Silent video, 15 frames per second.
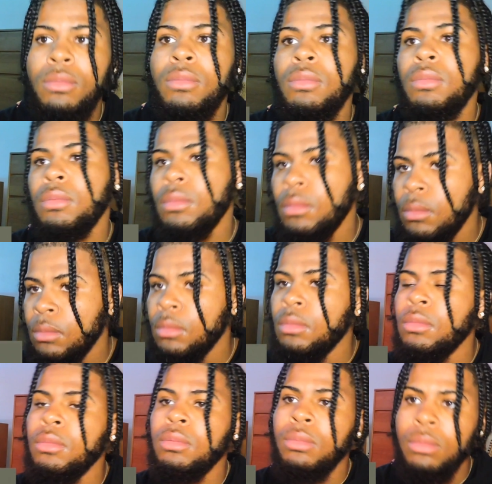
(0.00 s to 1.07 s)
yeah.
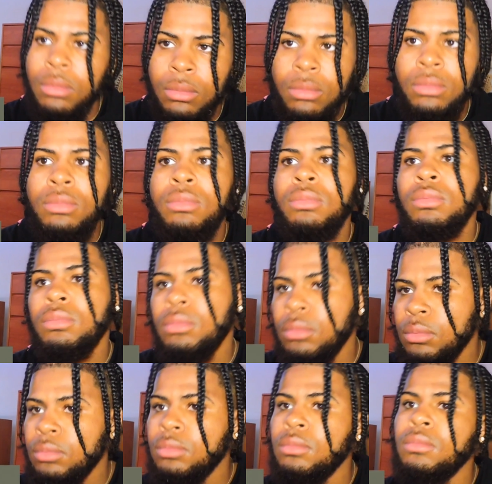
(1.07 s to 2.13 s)
I just
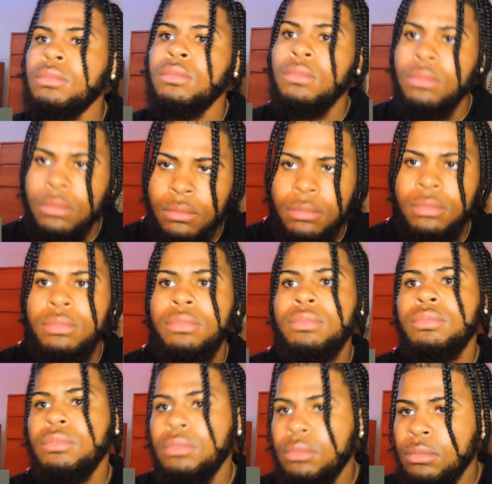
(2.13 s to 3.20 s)

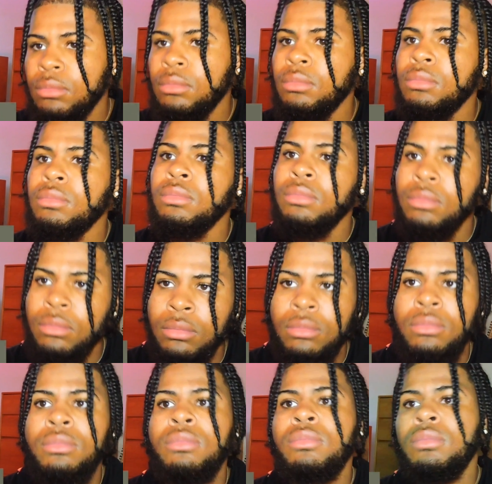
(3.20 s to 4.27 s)

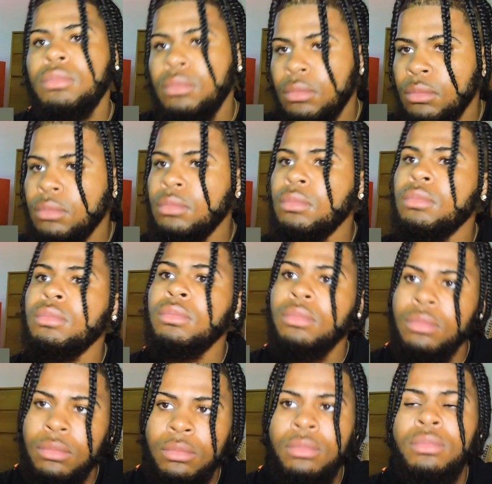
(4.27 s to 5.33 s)
and bitches to
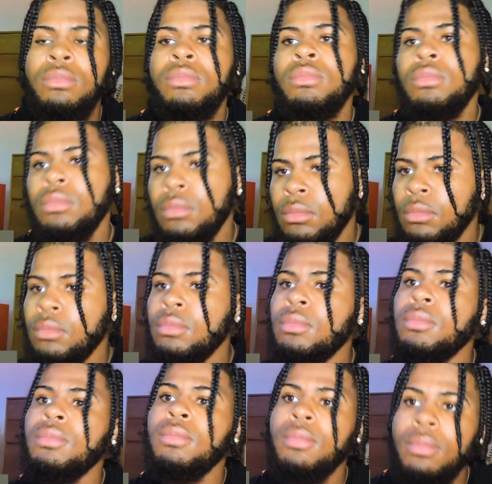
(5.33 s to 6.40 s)
the
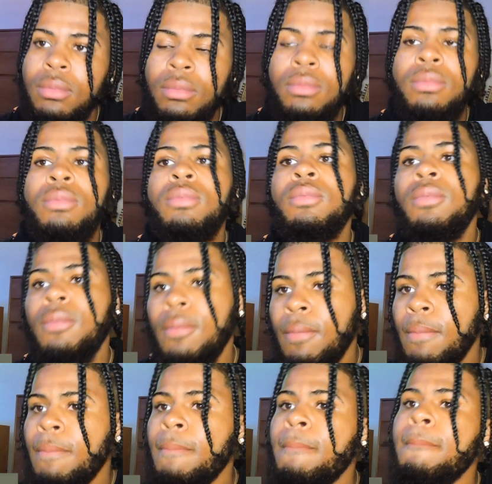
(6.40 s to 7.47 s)
and
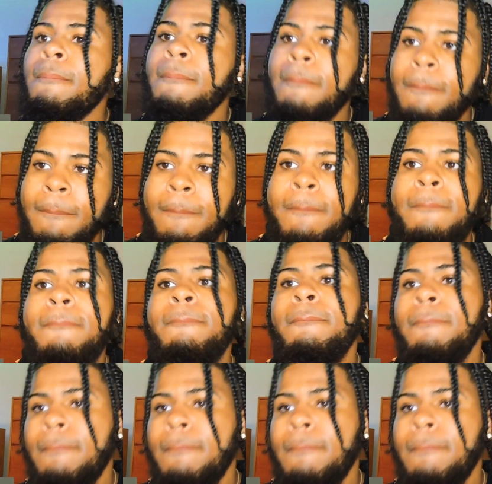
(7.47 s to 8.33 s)
money on the